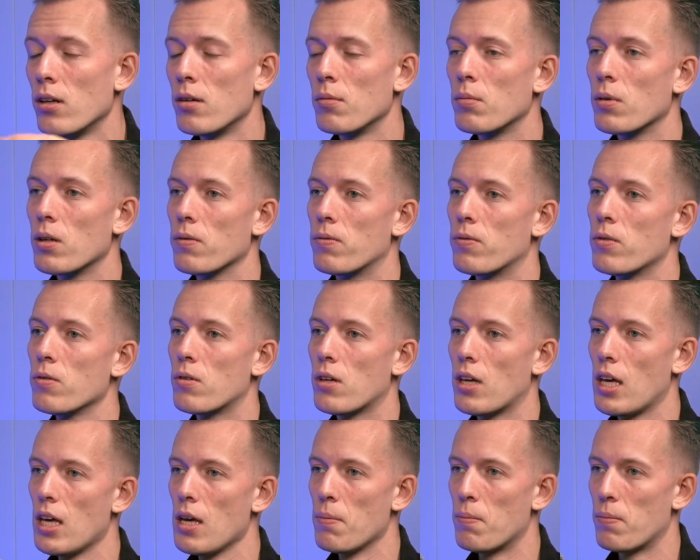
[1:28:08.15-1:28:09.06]
But if you
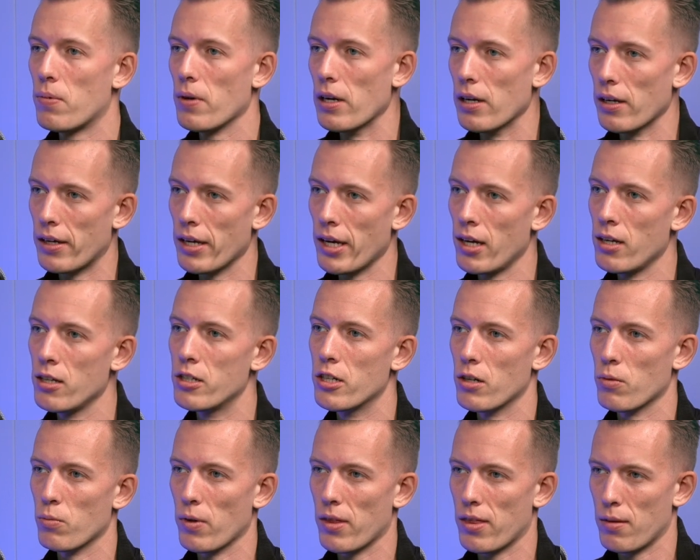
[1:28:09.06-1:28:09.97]
keep
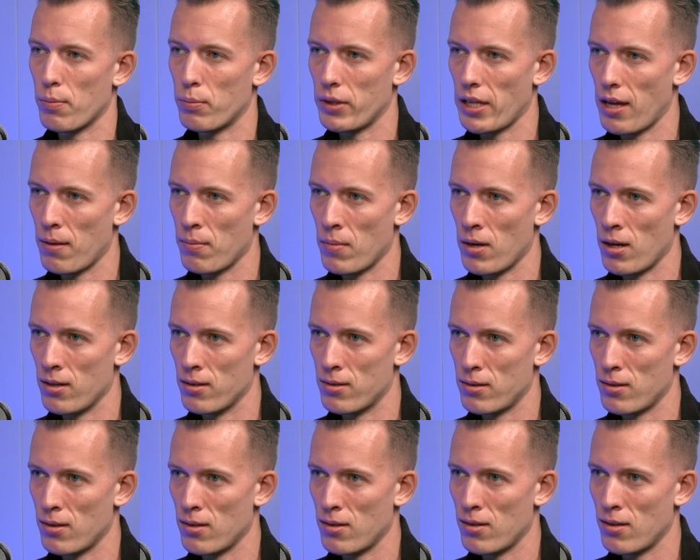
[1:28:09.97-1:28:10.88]
engaging with the plant
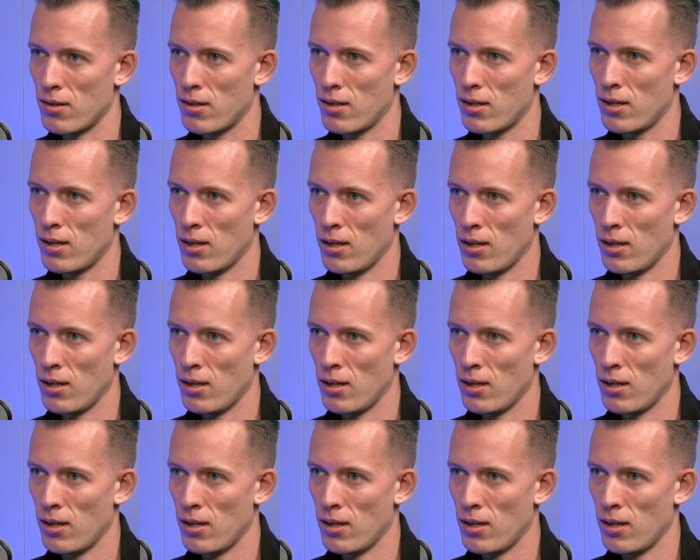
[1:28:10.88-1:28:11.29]
medicine,